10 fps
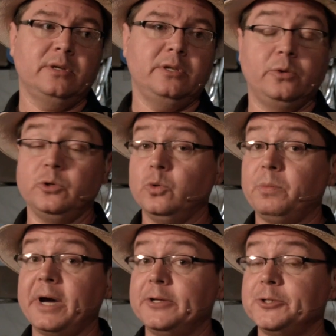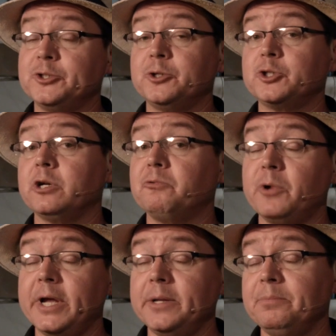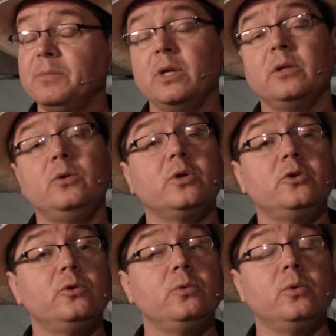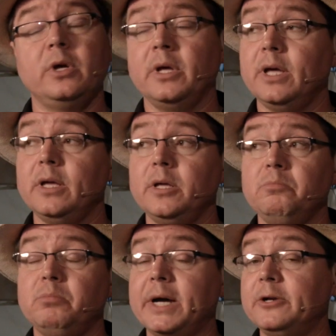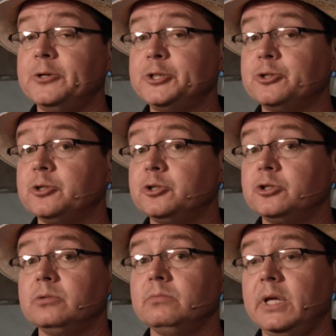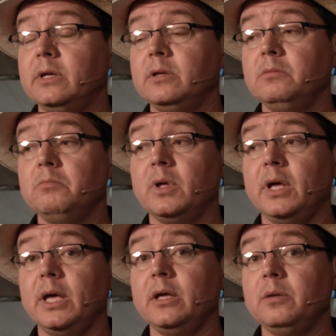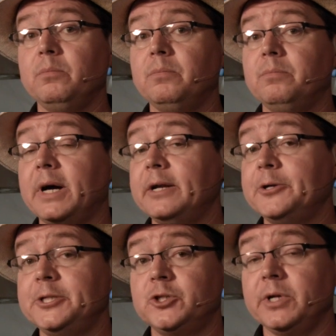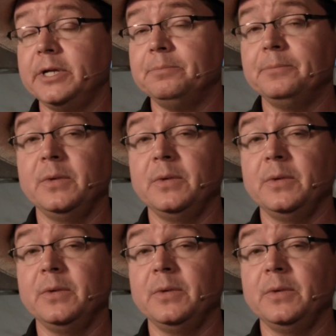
You can do a binary search on an array. You can do a binary search in a binary tree.